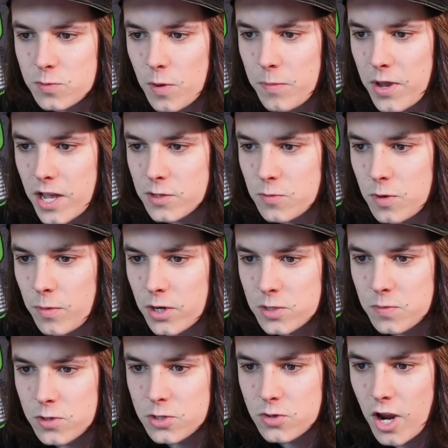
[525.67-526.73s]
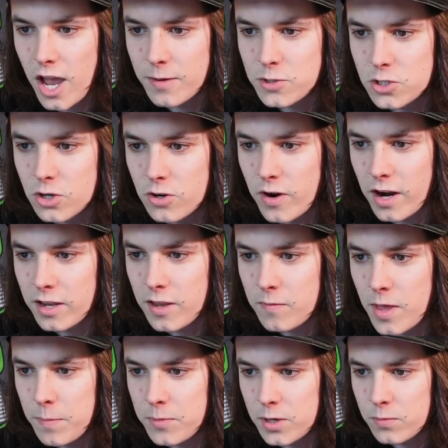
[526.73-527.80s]
sweatpants, Reeboks with a strap. She turned around and gave
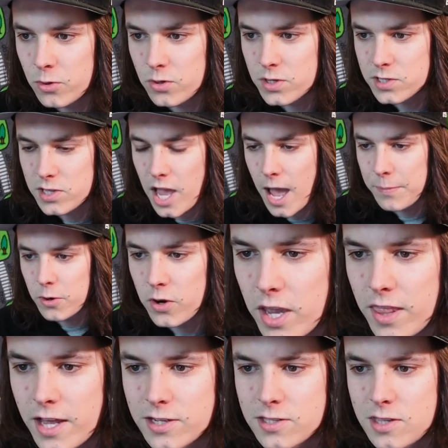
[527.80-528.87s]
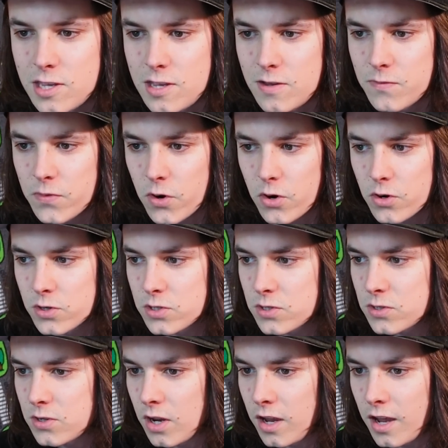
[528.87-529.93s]
that big booty a slap. Okay, that's the
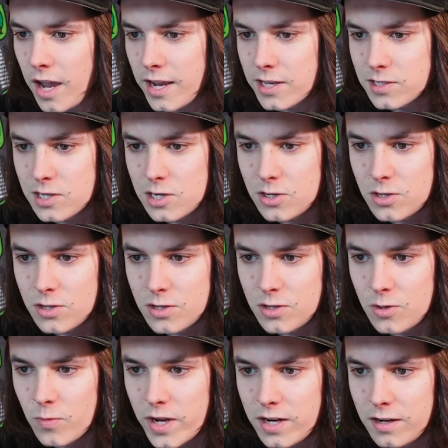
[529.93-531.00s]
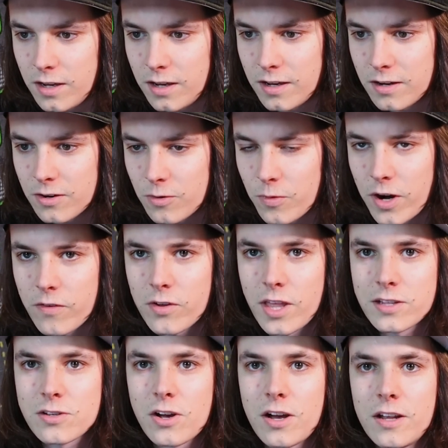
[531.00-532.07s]
first, I guess, innuendo or whatever
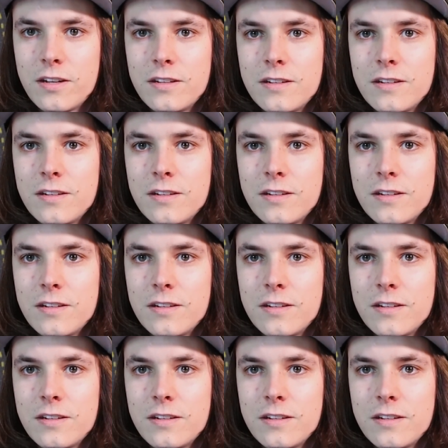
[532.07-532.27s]
that's called.